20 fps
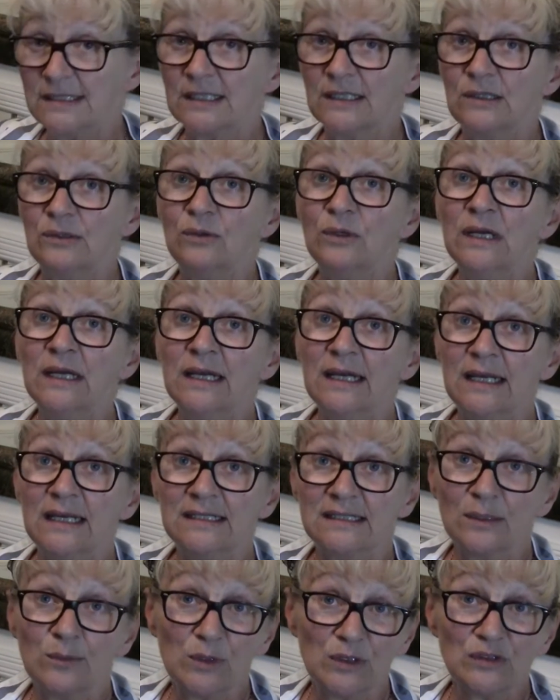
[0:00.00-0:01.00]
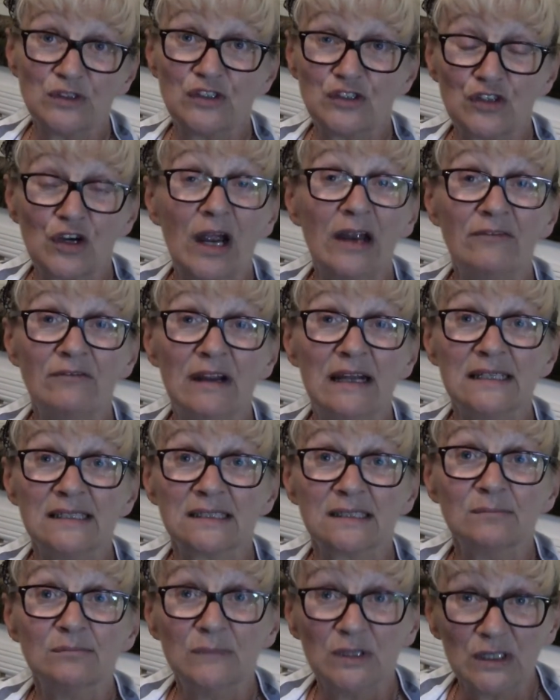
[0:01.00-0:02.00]
do is I want to try and raise
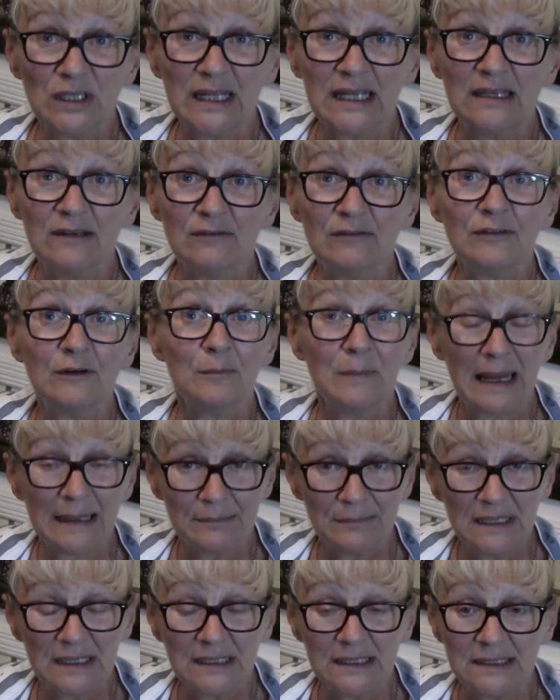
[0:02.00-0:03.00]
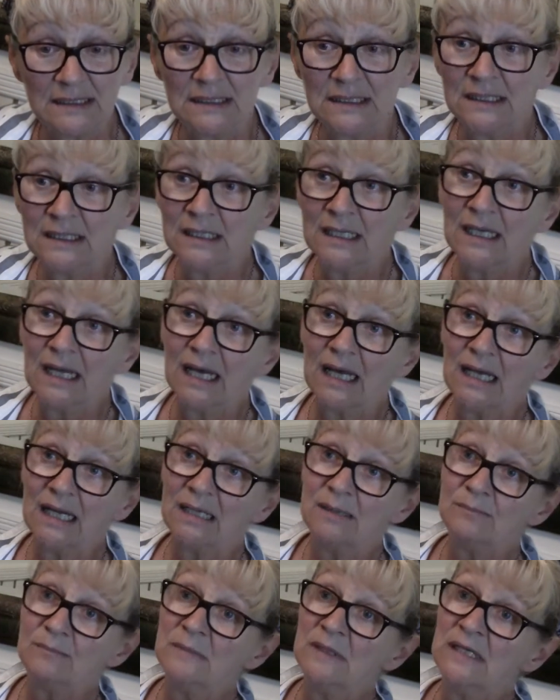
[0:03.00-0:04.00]
some money for Macmillan.
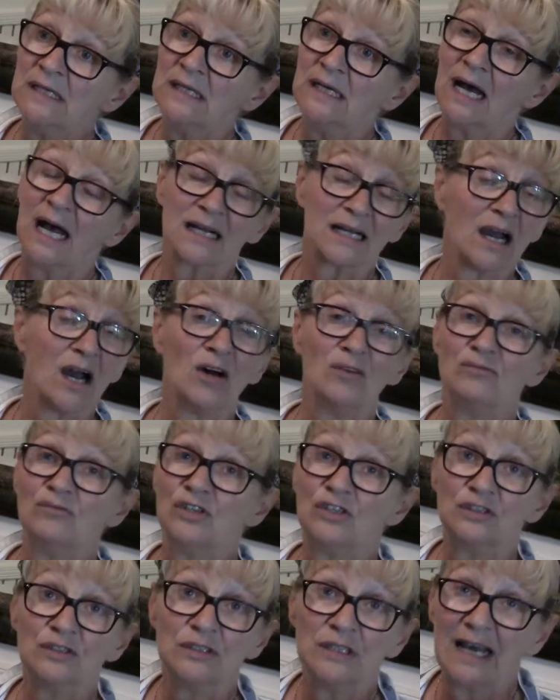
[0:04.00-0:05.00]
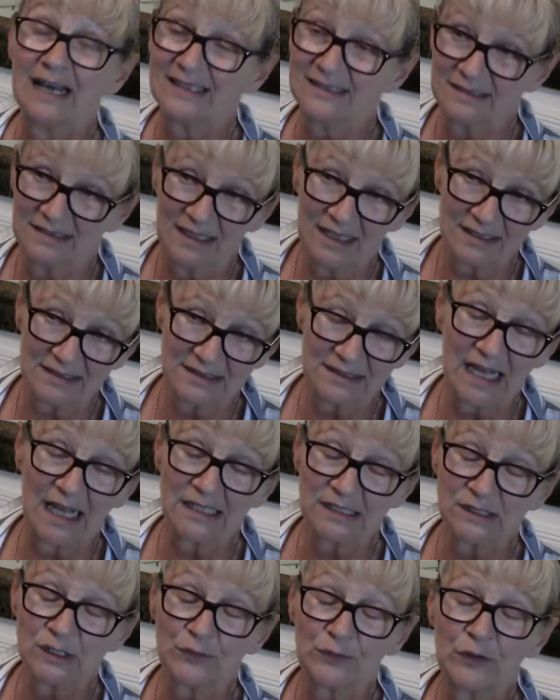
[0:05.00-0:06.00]
I can't run. I
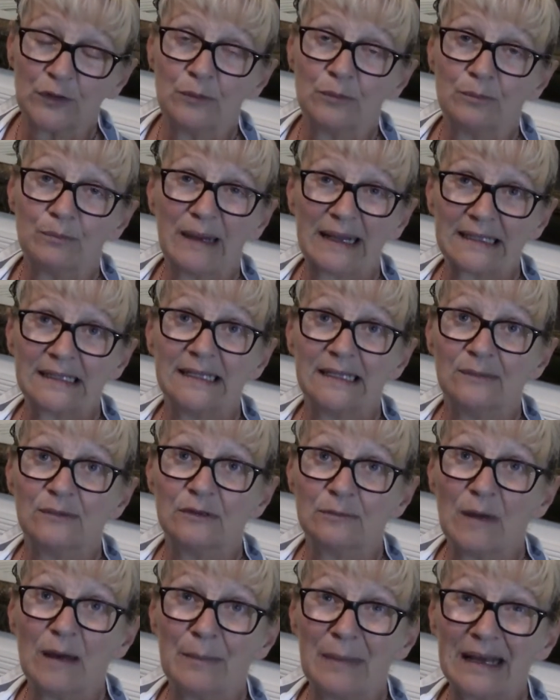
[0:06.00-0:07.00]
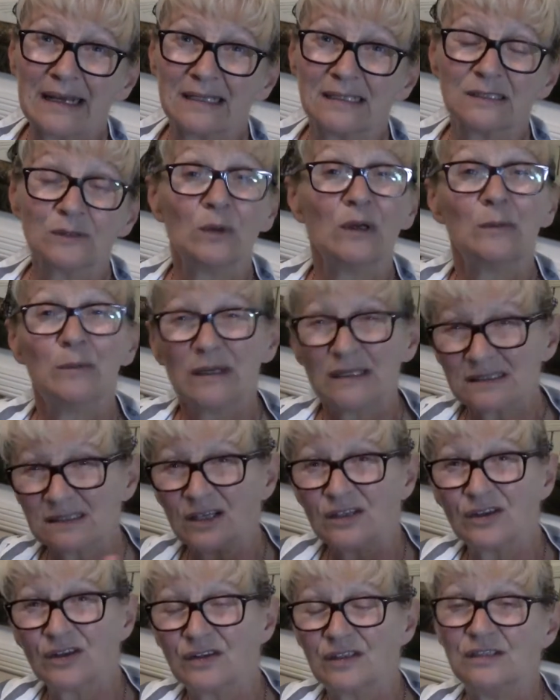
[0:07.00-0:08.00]
suffer badly with my back as well, but that's
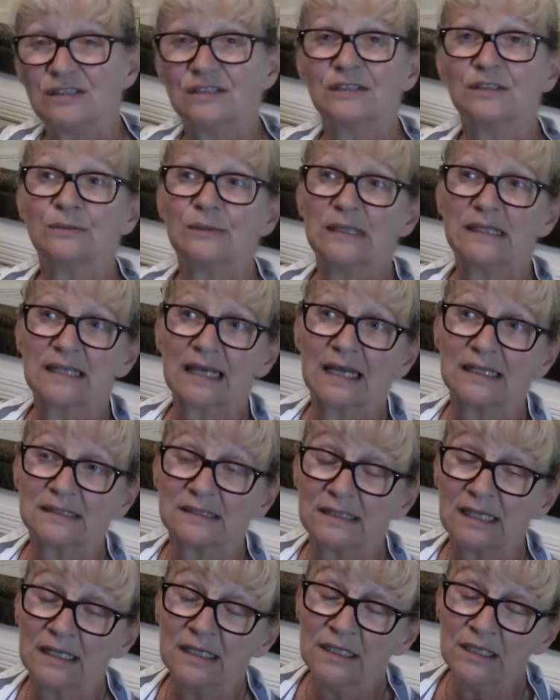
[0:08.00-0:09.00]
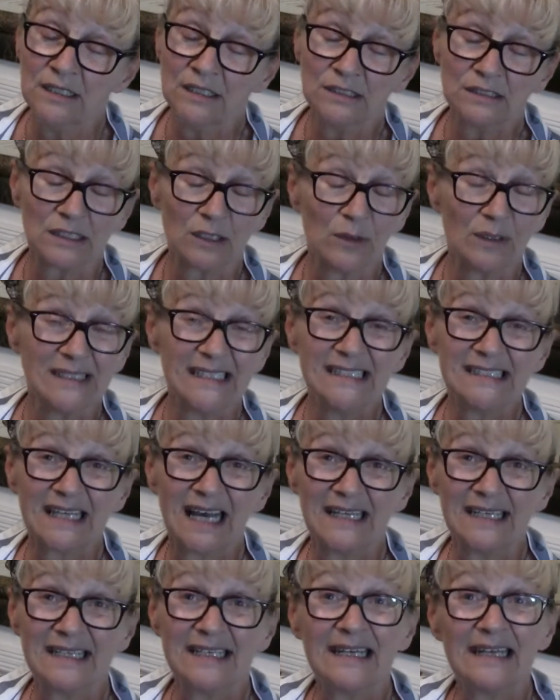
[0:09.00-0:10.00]
got nothing to do with cancer. So I
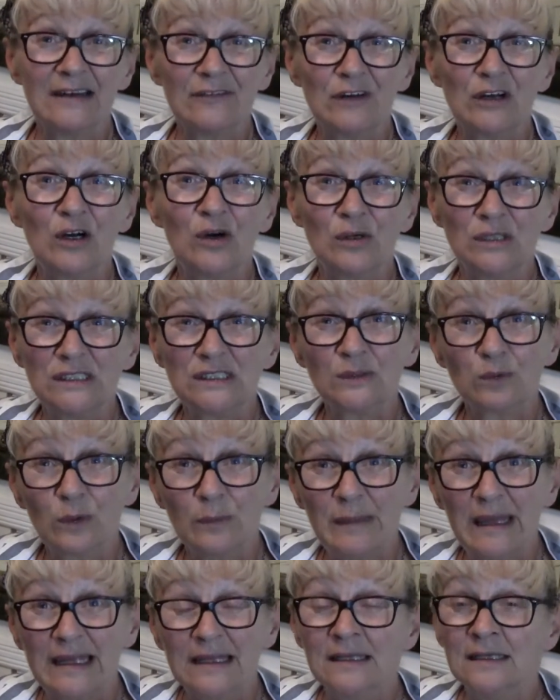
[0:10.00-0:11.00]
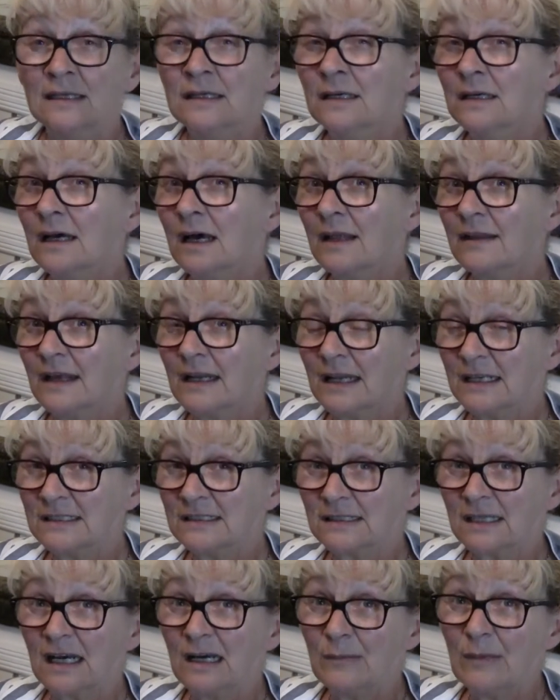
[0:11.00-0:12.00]
decided I'd have a go at swimming. And the
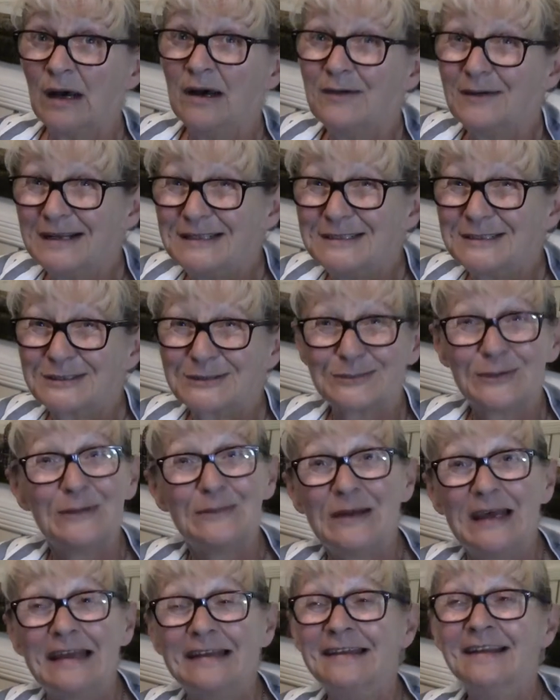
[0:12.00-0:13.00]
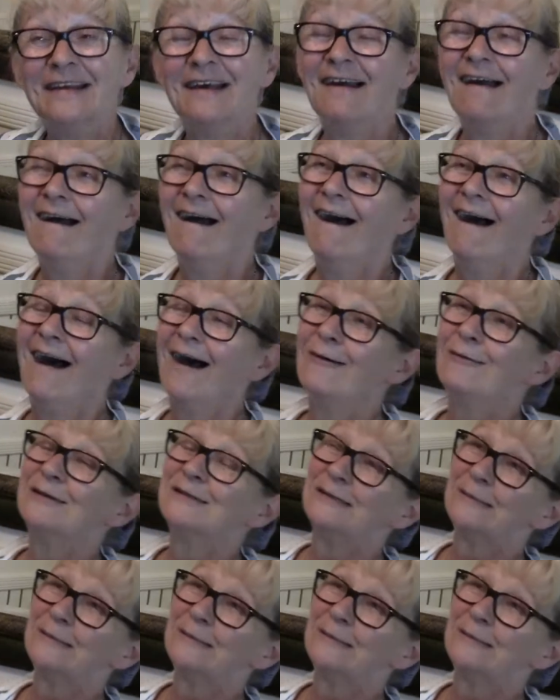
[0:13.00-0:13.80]
last time I went swimming, I was